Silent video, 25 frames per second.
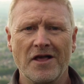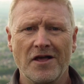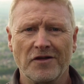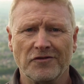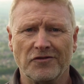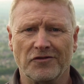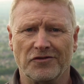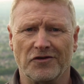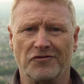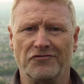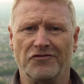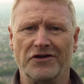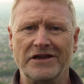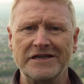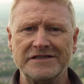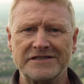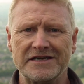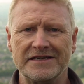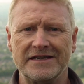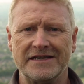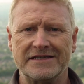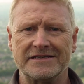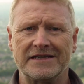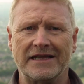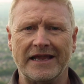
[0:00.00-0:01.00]
that the
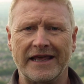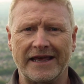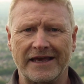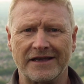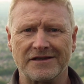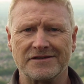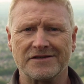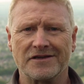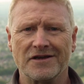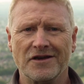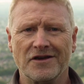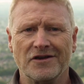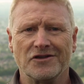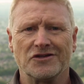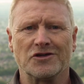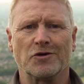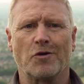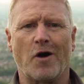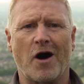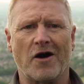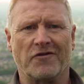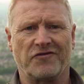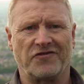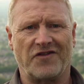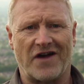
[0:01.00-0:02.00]
reason is linked to
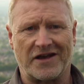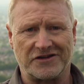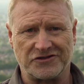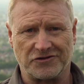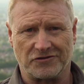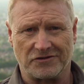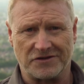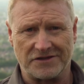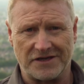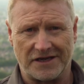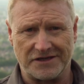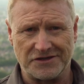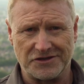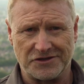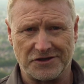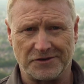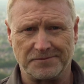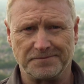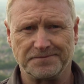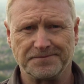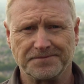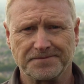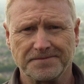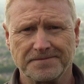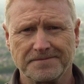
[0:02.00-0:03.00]
our fascial
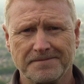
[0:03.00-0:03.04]
system.